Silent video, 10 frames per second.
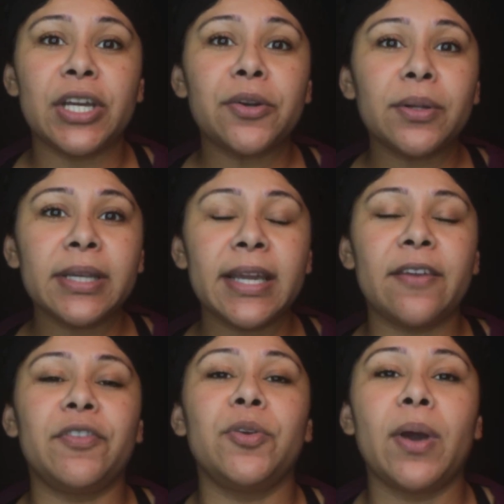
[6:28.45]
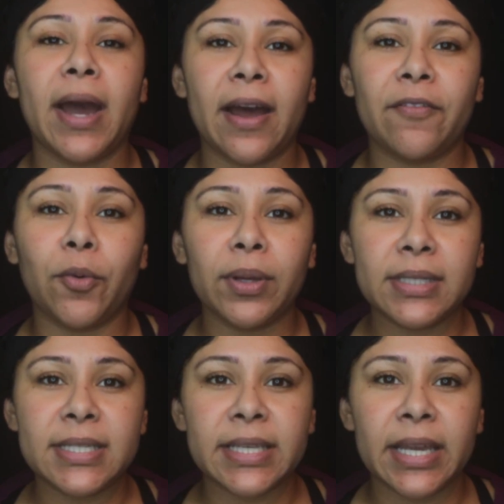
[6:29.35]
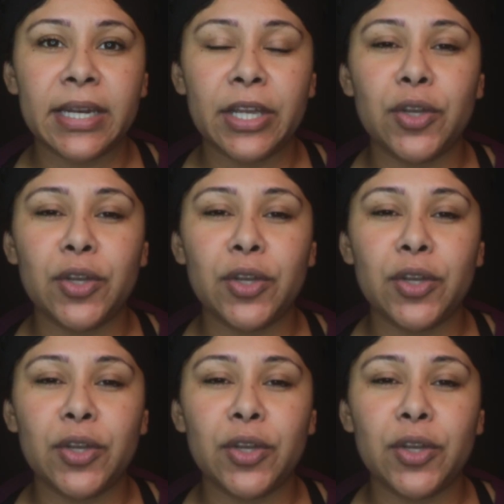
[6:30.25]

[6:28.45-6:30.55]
Generally, if you have oily skin,